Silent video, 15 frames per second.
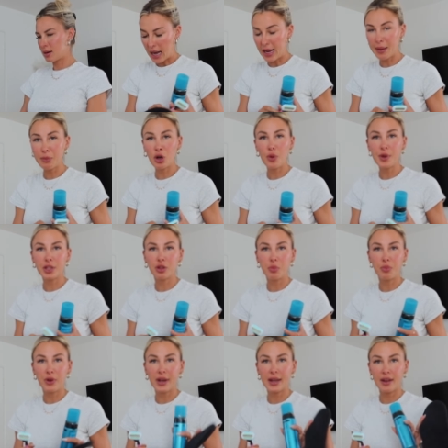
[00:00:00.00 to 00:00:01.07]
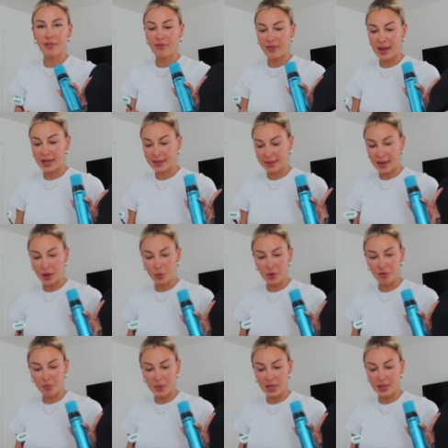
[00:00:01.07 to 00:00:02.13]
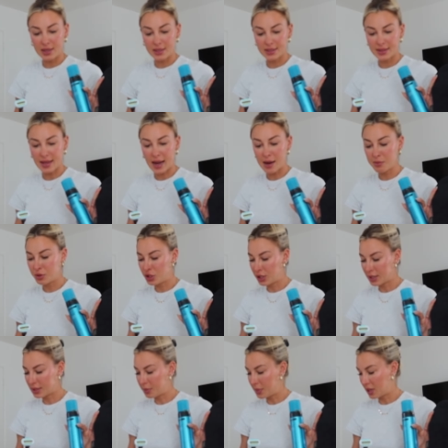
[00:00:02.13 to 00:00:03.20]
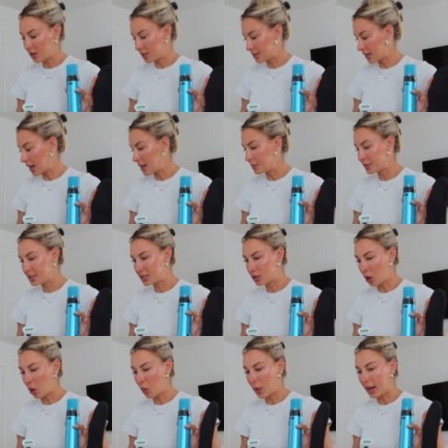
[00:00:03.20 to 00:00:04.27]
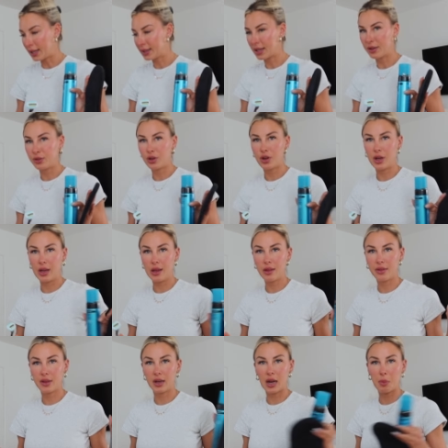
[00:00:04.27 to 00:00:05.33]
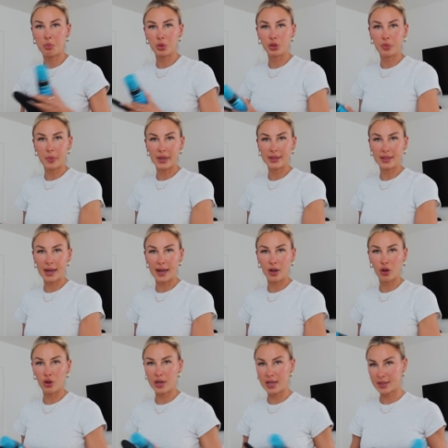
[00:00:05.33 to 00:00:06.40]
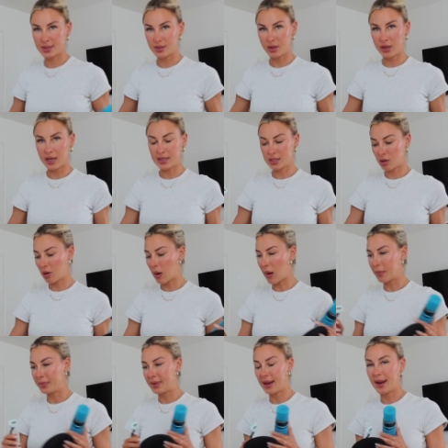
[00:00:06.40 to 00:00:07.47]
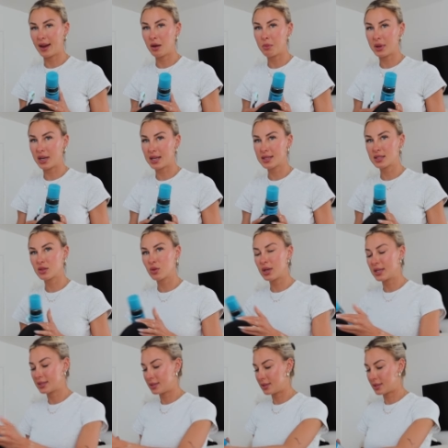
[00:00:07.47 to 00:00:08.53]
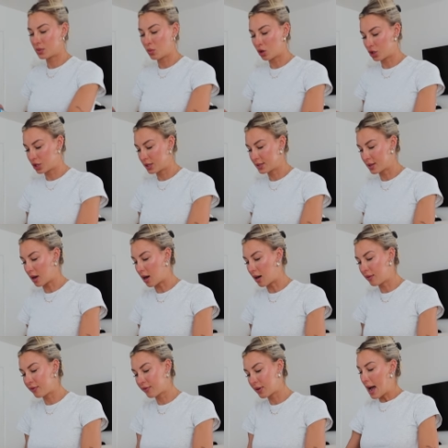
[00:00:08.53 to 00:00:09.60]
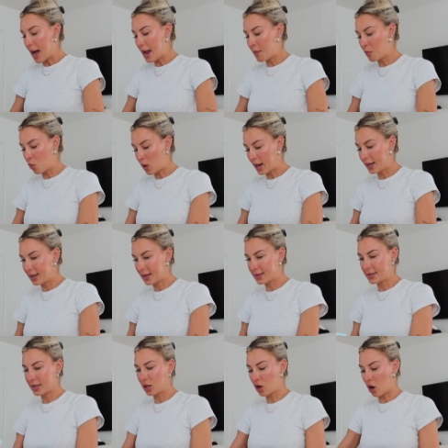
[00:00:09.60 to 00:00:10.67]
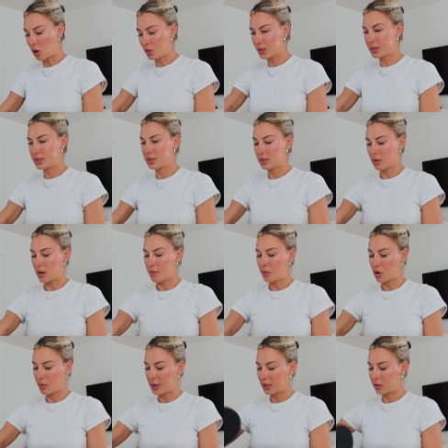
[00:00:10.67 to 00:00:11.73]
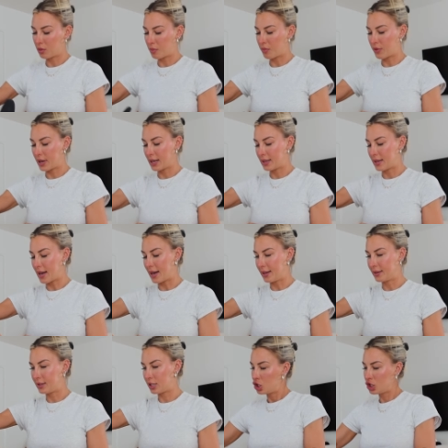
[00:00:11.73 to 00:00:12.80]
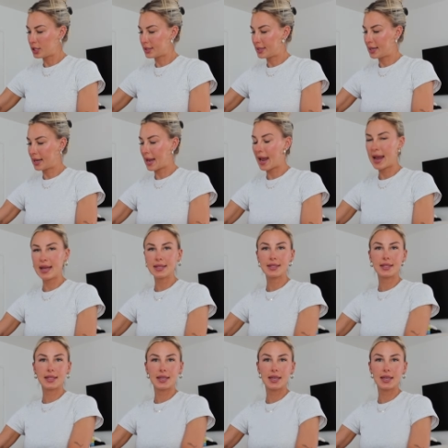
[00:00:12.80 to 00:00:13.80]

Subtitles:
I am going to bring a fake tan with me this time, just because I am so white underneath and I put my tan on yesterday, so now I'm tan. But as soon as this washes off, I'm white as a ghost, so I'm going to bring that just in case.